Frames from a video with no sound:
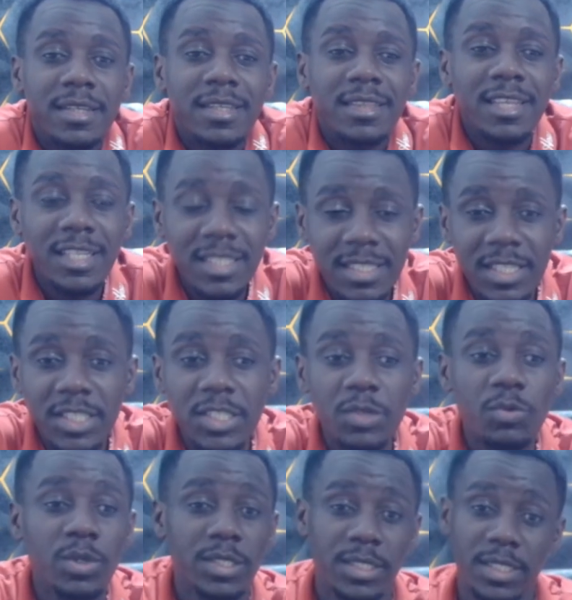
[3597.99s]
That's the
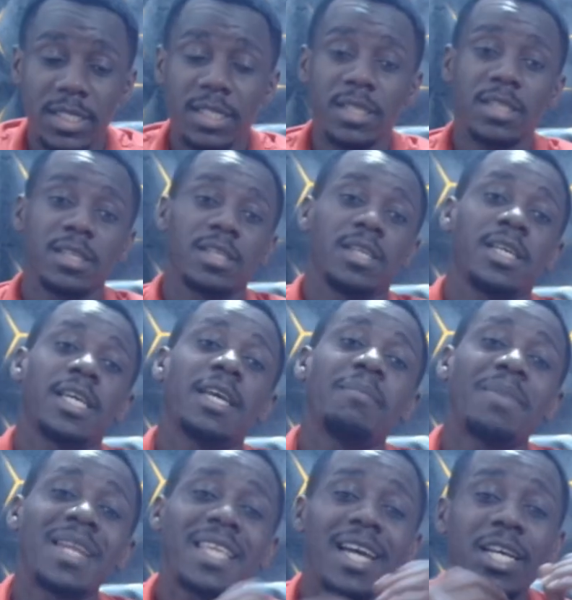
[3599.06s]
sequence. A
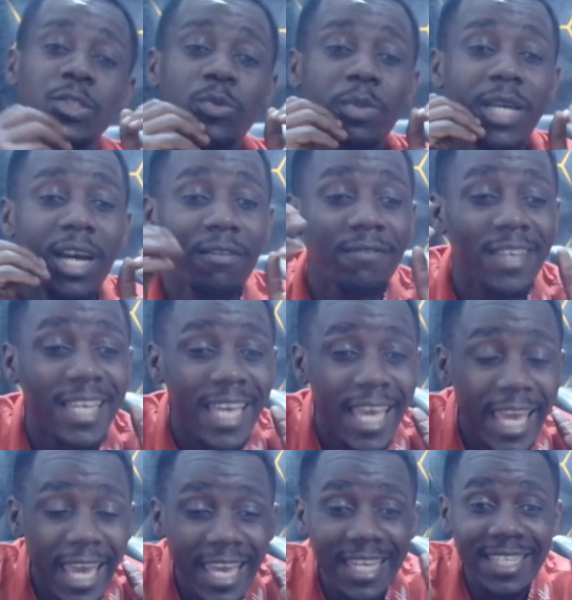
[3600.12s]
manager has to be having
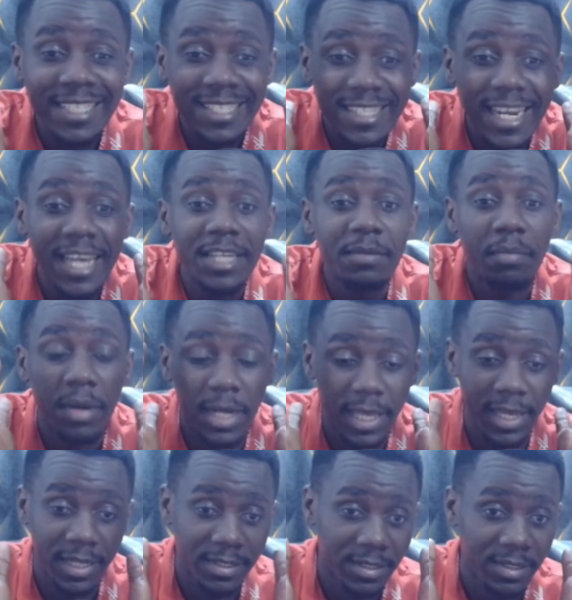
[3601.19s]
8-9
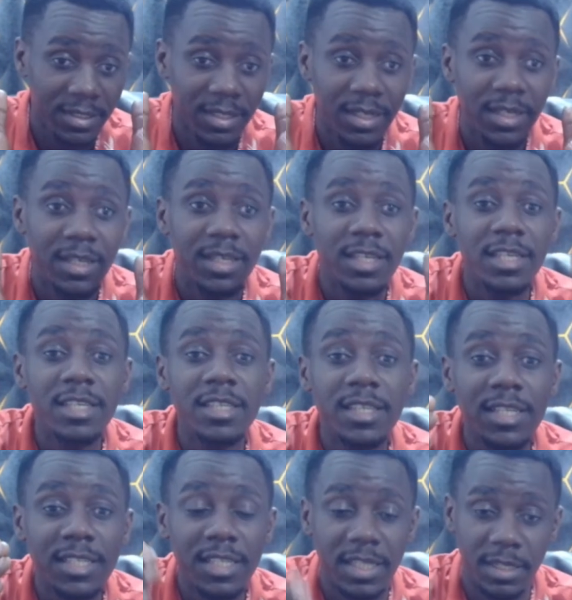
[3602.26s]
players in
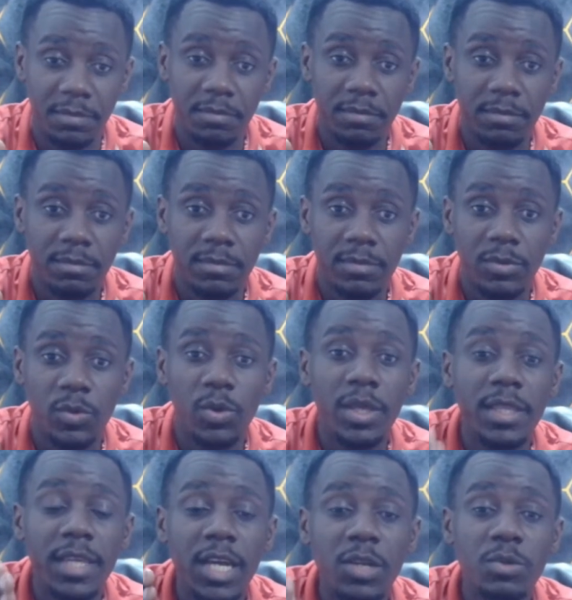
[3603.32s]
that team
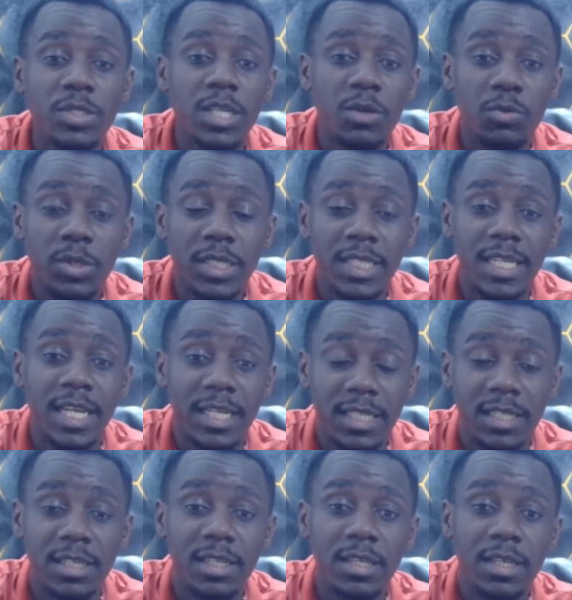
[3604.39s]
when they are new. Sandro
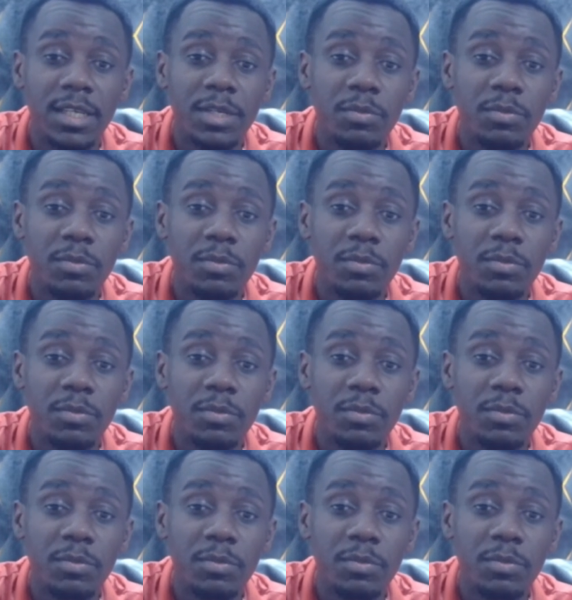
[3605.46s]
Tonali, he